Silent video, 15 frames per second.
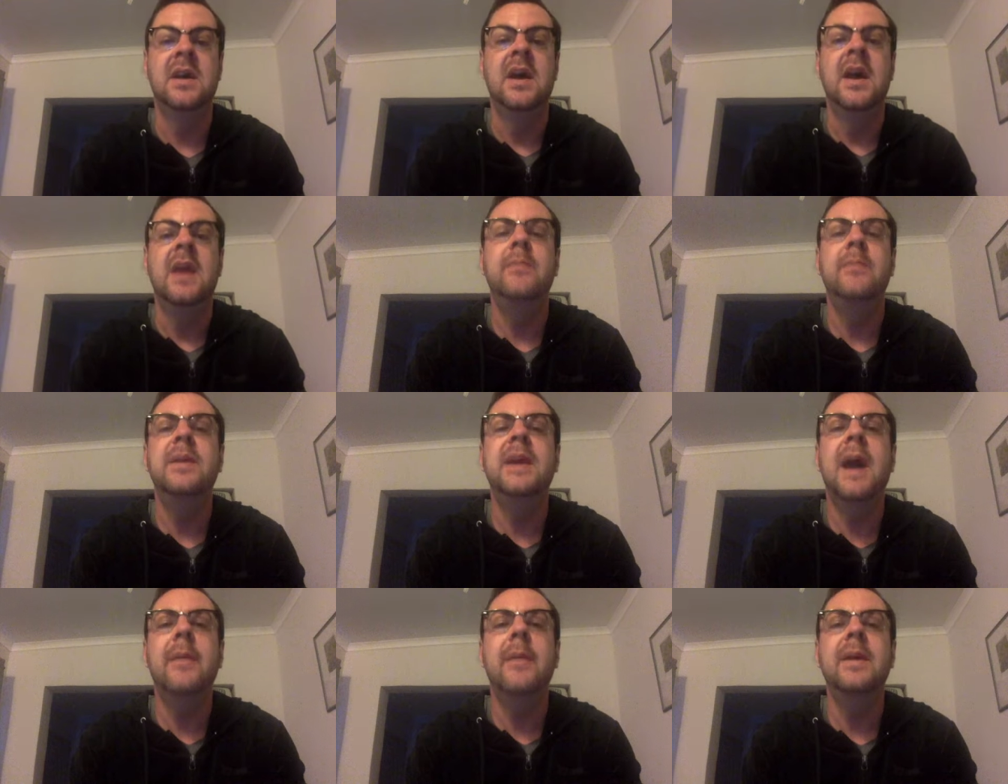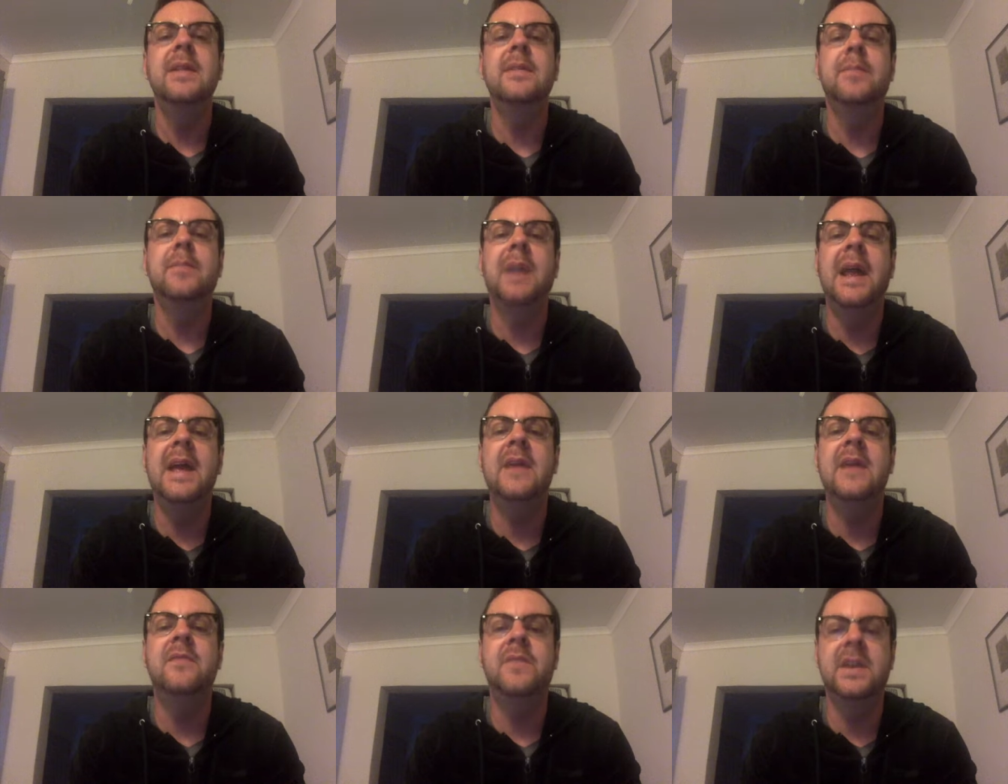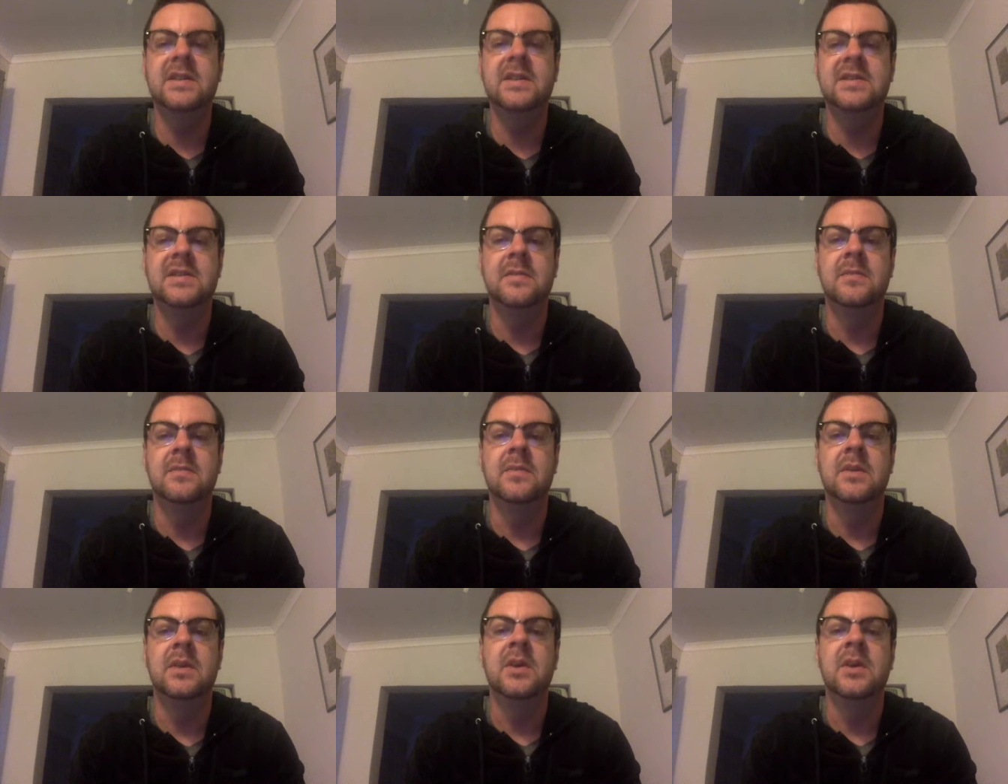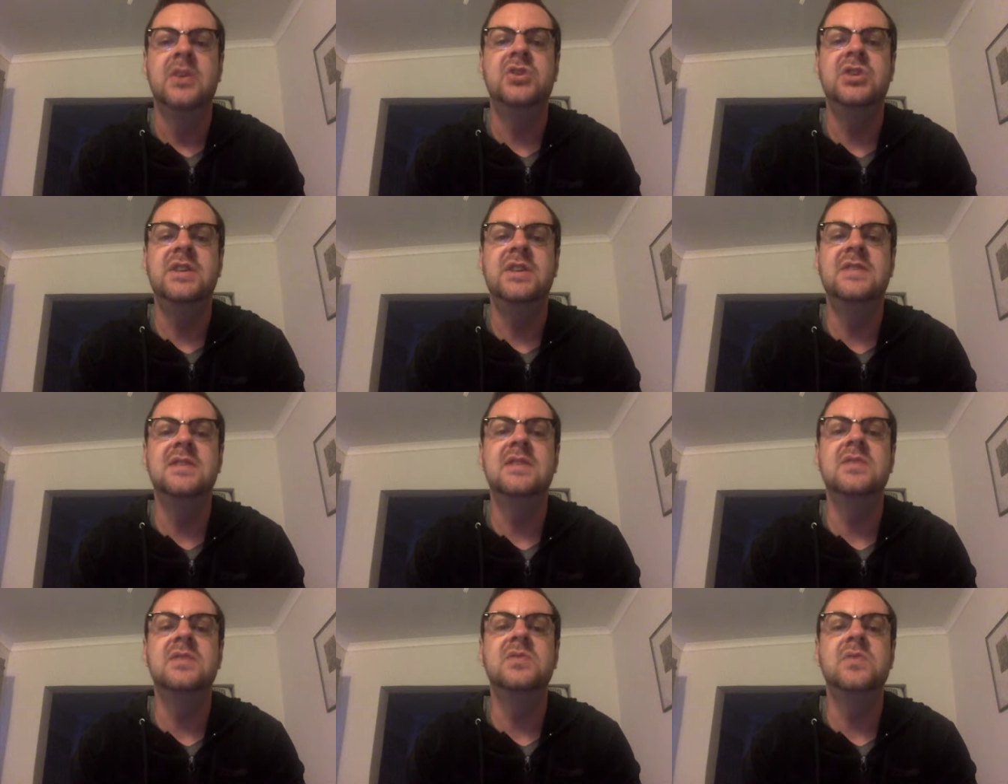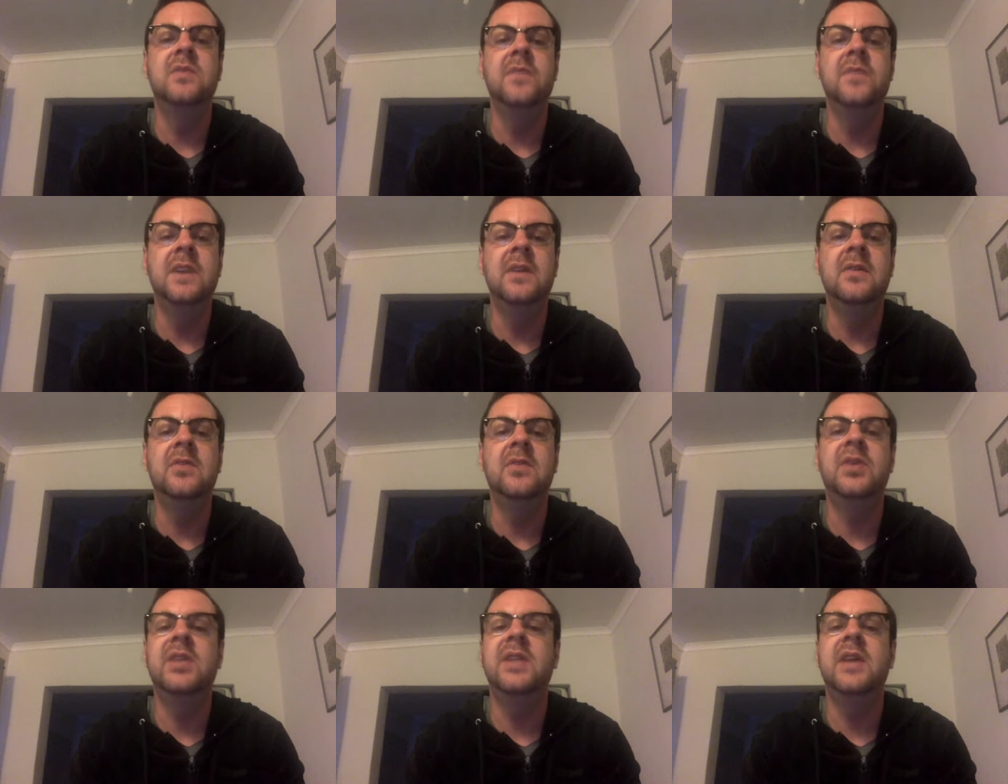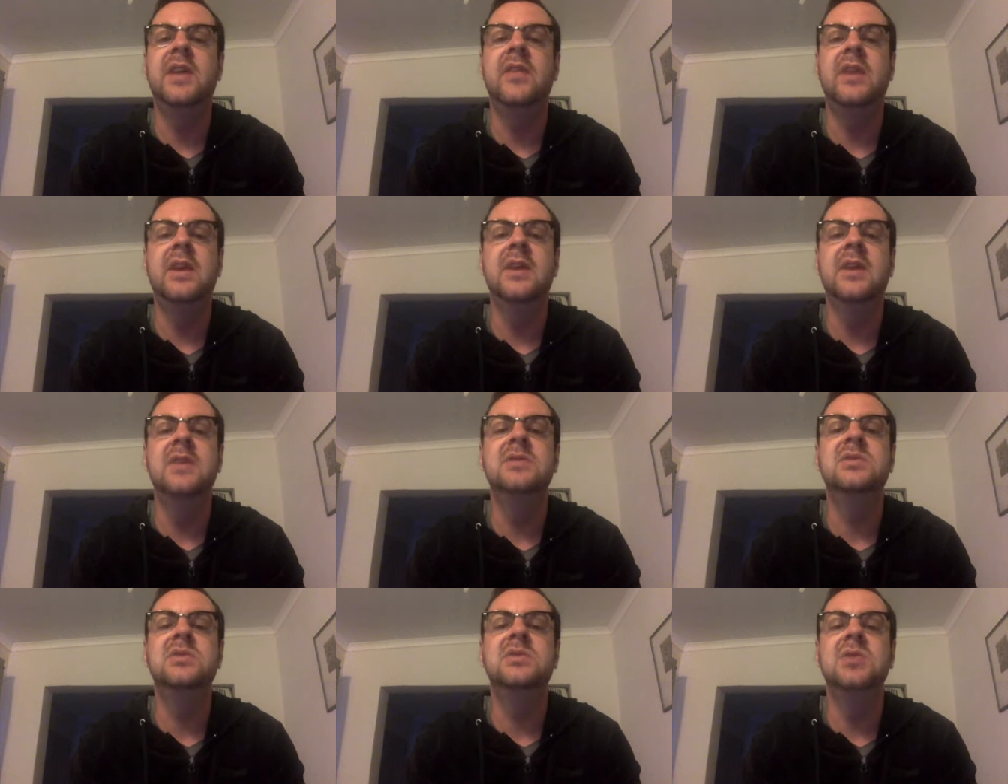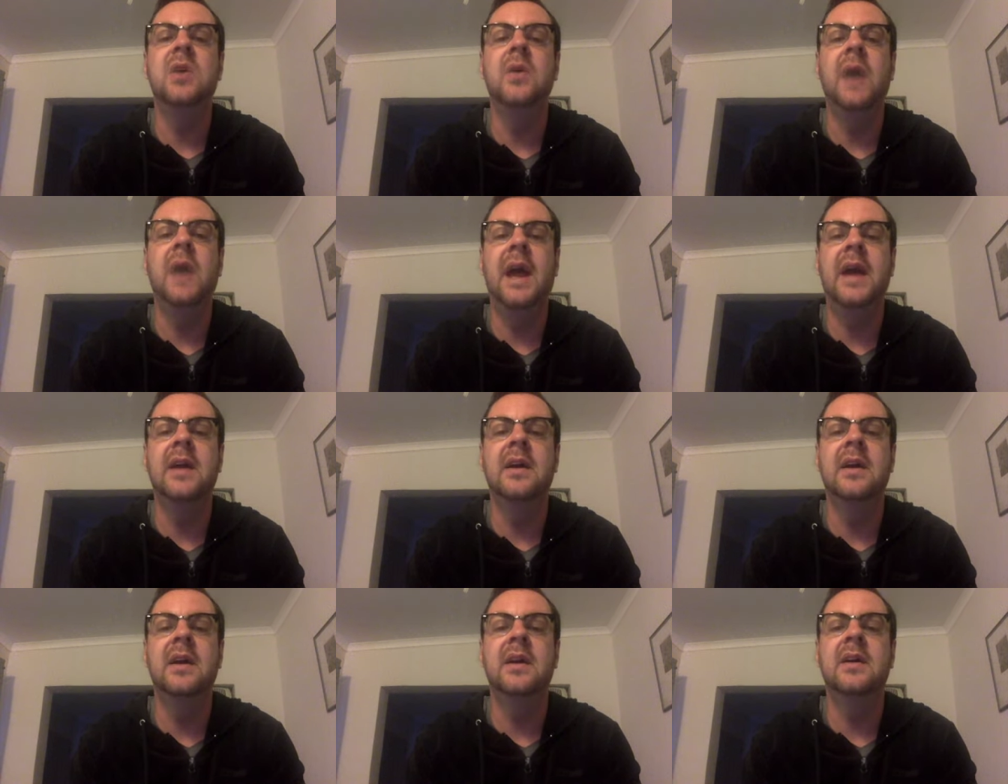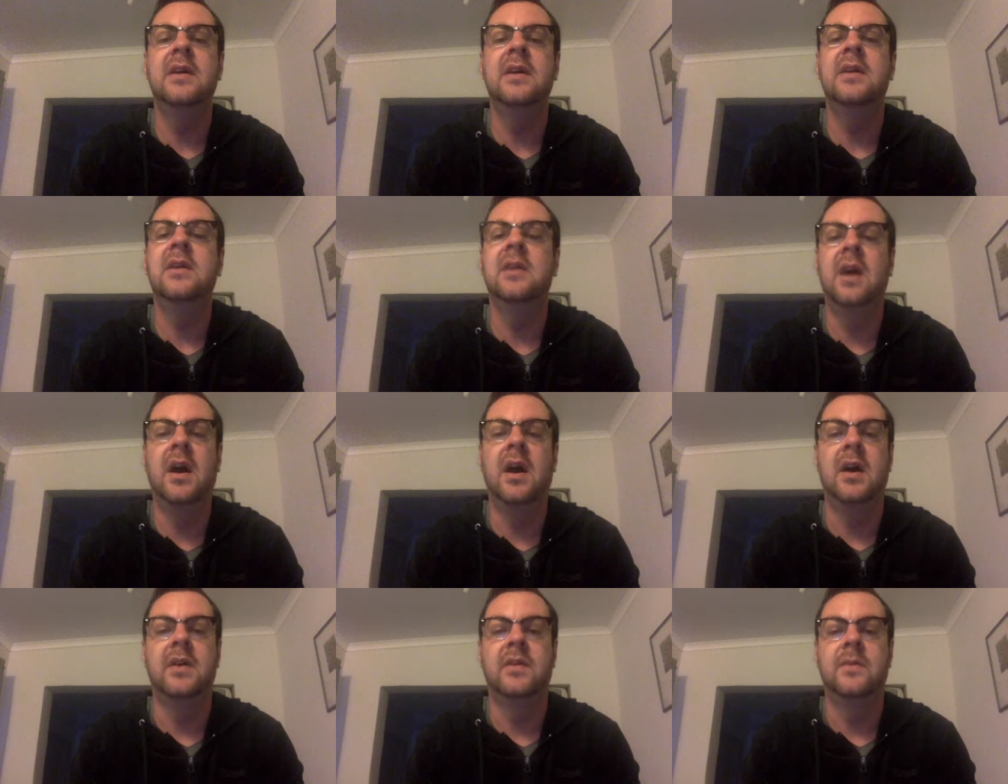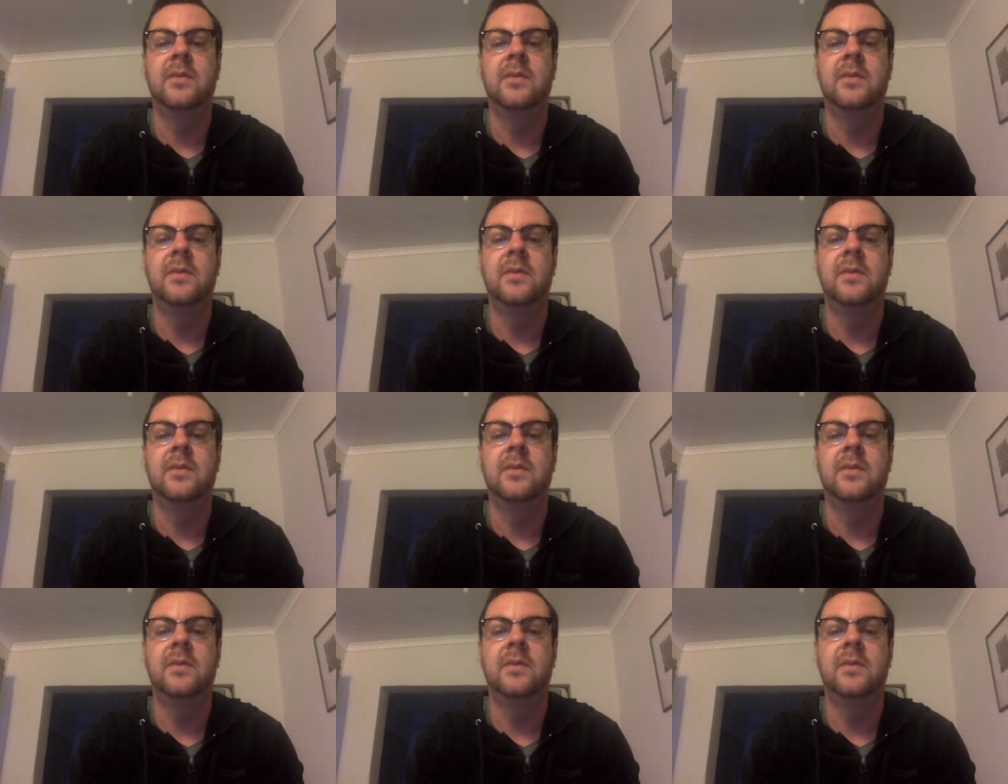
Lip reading: In becoming the plague victim, Jesus revealed that there is no anger in God.